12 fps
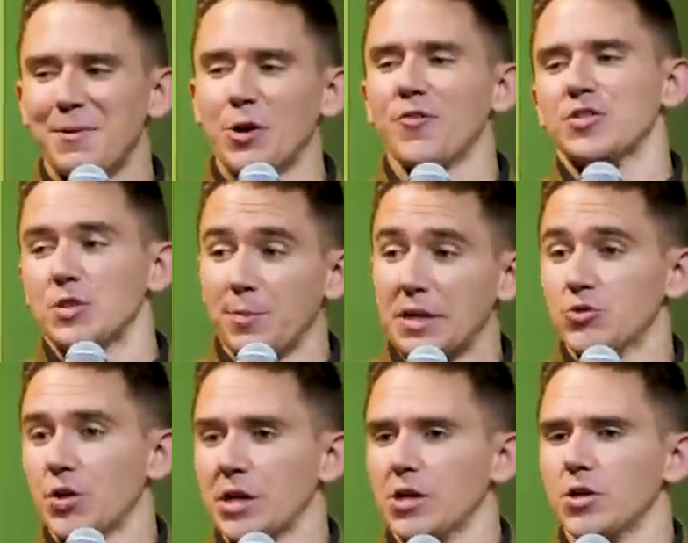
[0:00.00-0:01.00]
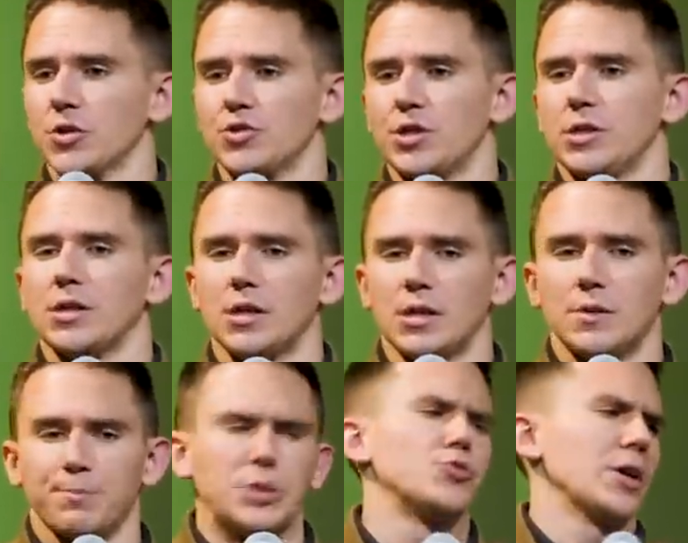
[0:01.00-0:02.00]
My girlfriend's a big drinker.
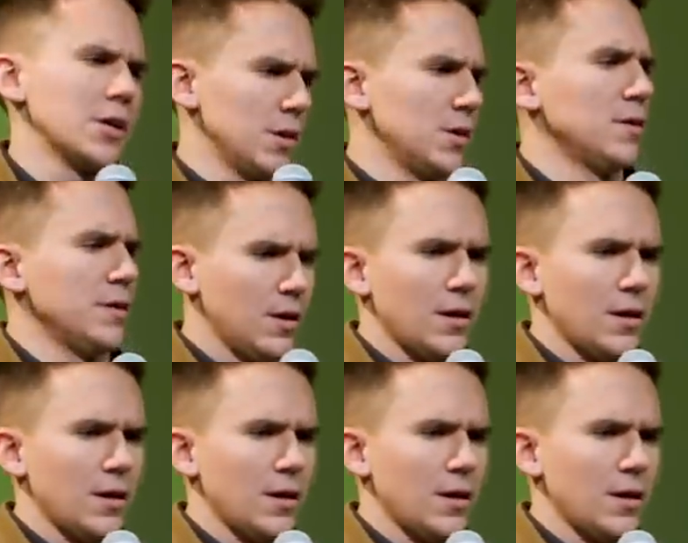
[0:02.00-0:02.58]
Big drinker.